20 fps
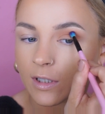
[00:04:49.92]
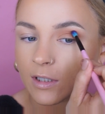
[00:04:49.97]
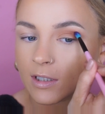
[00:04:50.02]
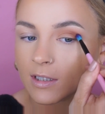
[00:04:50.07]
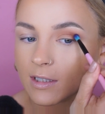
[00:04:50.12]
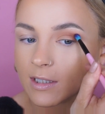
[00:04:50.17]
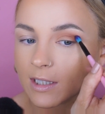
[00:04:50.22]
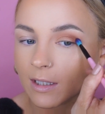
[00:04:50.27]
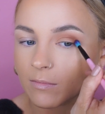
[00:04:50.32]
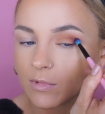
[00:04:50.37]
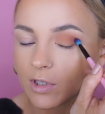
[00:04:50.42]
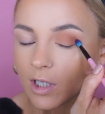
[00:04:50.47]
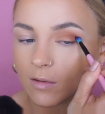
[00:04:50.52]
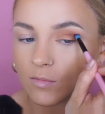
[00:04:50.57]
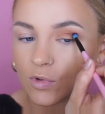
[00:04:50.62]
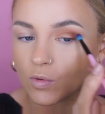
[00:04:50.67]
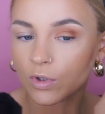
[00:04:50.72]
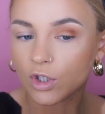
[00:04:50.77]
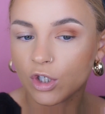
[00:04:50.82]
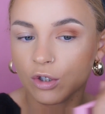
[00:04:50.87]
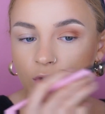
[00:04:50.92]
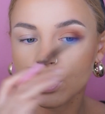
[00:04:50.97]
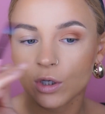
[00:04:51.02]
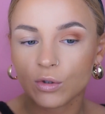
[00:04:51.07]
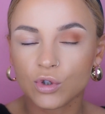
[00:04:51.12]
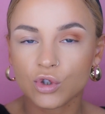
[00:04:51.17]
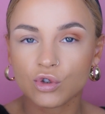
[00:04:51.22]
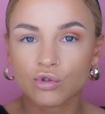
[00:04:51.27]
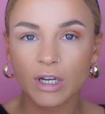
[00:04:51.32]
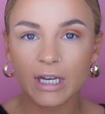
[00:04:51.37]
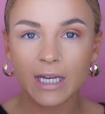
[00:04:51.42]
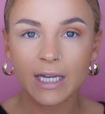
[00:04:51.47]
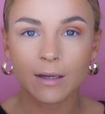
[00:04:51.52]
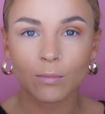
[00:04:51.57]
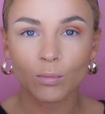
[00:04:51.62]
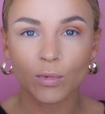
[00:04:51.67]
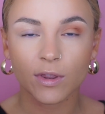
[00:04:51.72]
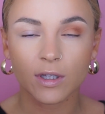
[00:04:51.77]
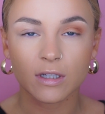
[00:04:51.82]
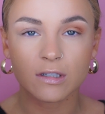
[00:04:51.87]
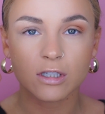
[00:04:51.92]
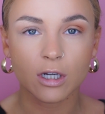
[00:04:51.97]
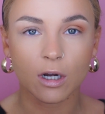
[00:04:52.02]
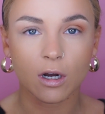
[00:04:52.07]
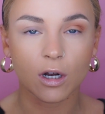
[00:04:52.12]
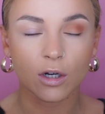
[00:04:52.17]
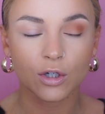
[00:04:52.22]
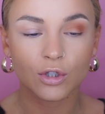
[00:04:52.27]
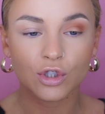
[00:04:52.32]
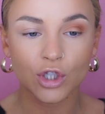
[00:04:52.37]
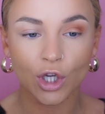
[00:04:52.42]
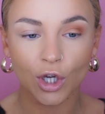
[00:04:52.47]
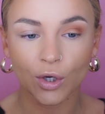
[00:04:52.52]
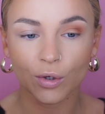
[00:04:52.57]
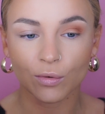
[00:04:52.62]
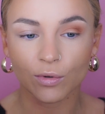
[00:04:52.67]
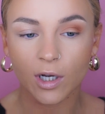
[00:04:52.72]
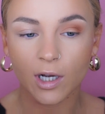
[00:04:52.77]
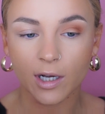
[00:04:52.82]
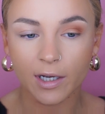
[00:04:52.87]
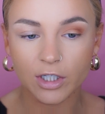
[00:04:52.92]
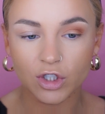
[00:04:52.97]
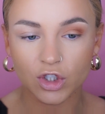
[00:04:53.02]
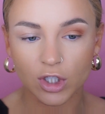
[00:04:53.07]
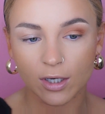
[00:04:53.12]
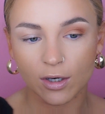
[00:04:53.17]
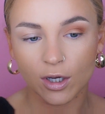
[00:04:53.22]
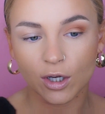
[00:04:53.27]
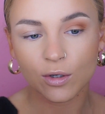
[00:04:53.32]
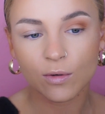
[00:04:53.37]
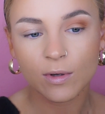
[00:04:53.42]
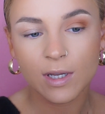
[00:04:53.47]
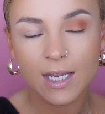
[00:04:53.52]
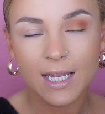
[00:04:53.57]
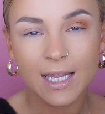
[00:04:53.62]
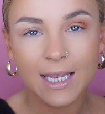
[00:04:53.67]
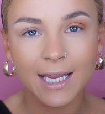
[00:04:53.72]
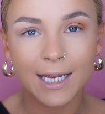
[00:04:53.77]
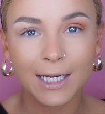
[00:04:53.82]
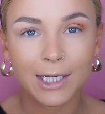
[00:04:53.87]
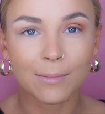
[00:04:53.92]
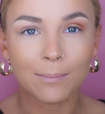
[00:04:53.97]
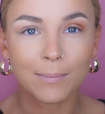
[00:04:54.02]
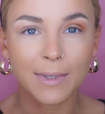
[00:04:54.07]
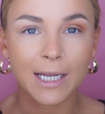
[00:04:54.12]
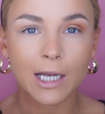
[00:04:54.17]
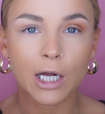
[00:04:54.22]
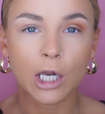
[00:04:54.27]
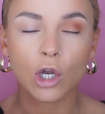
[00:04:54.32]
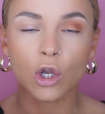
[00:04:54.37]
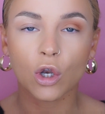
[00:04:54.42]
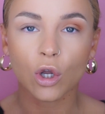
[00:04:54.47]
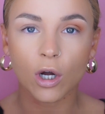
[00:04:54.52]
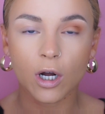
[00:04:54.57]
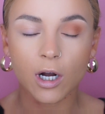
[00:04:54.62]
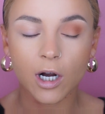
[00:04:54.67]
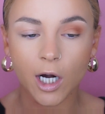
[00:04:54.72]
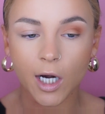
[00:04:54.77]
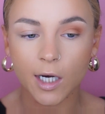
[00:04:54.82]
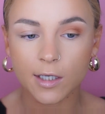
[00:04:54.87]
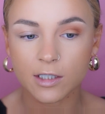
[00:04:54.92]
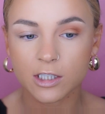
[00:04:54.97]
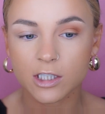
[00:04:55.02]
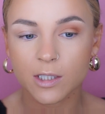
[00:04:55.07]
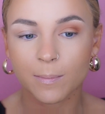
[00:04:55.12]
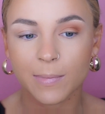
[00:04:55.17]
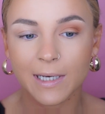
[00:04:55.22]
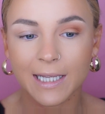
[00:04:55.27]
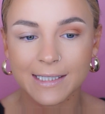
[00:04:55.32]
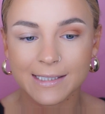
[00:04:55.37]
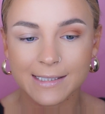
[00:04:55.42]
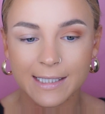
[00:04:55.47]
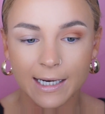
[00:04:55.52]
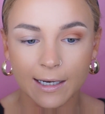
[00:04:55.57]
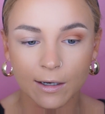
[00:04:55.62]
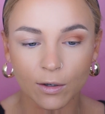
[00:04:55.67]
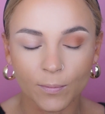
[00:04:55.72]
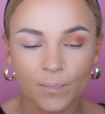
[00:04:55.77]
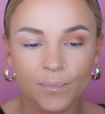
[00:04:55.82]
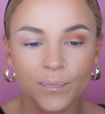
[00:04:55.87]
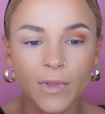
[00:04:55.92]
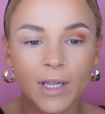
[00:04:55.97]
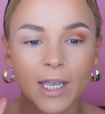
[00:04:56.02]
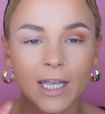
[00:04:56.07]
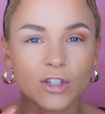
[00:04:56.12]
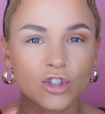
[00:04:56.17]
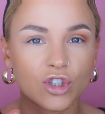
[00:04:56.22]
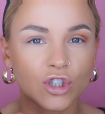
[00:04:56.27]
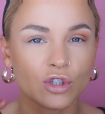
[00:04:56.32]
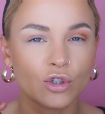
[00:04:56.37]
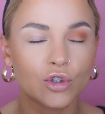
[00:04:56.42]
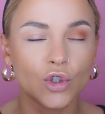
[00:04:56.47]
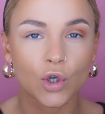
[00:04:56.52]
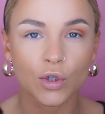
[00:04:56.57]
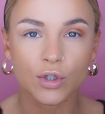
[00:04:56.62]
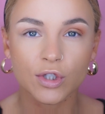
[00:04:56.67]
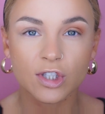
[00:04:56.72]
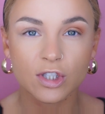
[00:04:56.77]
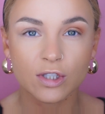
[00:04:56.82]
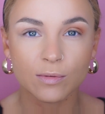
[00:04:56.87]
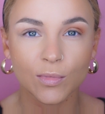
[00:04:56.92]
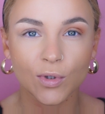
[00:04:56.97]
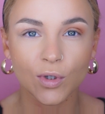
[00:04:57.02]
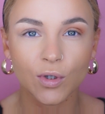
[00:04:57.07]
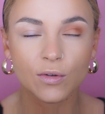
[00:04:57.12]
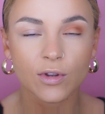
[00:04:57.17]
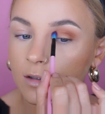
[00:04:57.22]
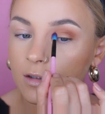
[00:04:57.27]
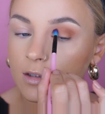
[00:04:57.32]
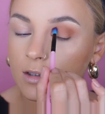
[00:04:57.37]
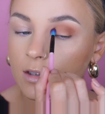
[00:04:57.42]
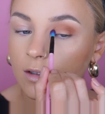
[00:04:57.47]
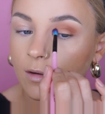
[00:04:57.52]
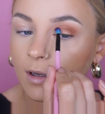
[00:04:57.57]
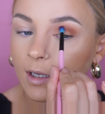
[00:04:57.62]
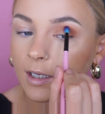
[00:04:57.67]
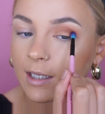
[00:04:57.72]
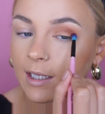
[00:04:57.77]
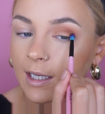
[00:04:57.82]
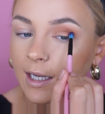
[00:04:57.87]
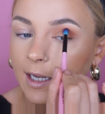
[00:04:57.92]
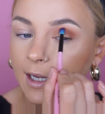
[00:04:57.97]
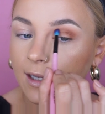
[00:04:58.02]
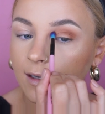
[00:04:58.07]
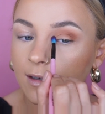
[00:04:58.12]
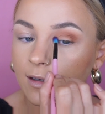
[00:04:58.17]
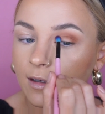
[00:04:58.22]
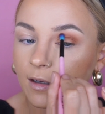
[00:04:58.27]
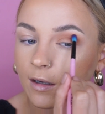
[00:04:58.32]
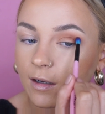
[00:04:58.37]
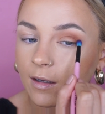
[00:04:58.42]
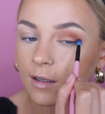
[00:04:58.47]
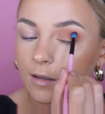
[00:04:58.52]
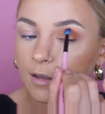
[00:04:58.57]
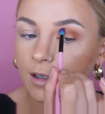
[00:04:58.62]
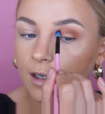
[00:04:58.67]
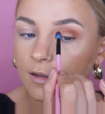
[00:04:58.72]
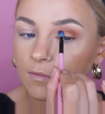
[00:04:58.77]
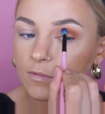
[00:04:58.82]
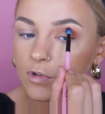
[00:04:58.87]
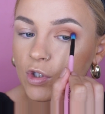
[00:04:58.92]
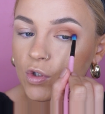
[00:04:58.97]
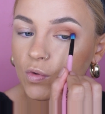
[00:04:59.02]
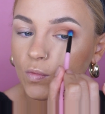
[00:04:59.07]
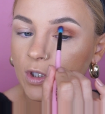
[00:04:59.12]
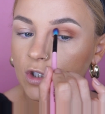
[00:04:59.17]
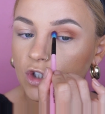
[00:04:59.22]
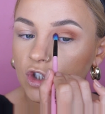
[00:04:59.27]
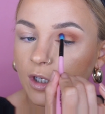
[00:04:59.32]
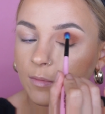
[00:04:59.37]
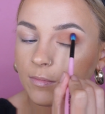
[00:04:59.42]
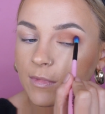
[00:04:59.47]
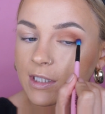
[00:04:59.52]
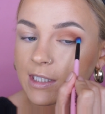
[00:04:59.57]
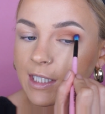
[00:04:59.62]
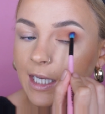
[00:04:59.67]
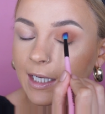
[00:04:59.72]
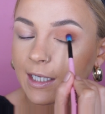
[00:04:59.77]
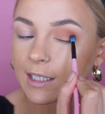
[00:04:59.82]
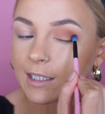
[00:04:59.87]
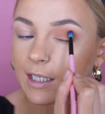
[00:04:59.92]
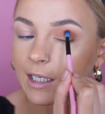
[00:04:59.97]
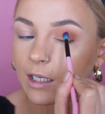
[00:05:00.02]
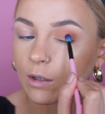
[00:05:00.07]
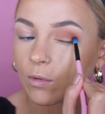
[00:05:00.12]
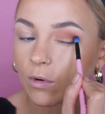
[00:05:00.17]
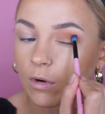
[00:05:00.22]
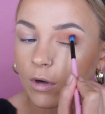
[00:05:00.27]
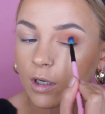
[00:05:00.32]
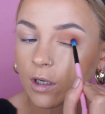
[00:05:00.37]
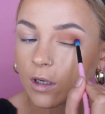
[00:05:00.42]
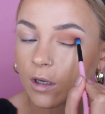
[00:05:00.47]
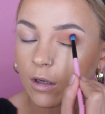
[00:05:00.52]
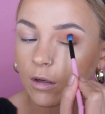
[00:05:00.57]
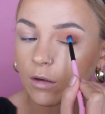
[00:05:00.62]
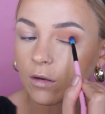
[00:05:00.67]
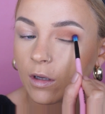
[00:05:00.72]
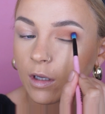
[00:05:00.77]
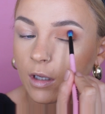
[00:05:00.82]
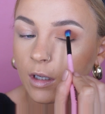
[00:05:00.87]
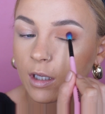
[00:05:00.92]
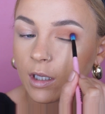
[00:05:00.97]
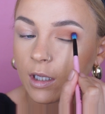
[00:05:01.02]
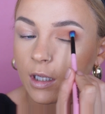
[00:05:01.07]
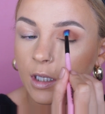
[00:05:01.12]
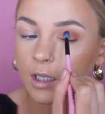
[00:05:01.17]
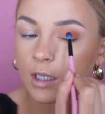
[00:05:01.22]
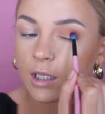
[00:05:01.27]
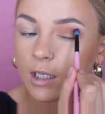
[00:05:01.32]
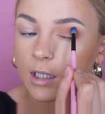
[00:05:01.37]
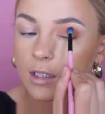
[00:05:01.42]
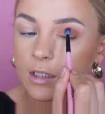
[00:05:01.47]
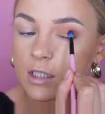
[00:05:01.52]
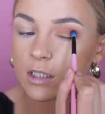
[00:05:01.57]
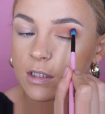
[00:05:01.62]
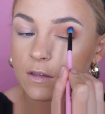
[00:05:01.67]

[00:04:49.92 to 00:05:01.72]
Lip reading: Because sometimes when you go straight in with a dark tone eyeshadow, it can be a lot harder to blend out and just not as smooth. So again, I kind of switch up the technique where I go in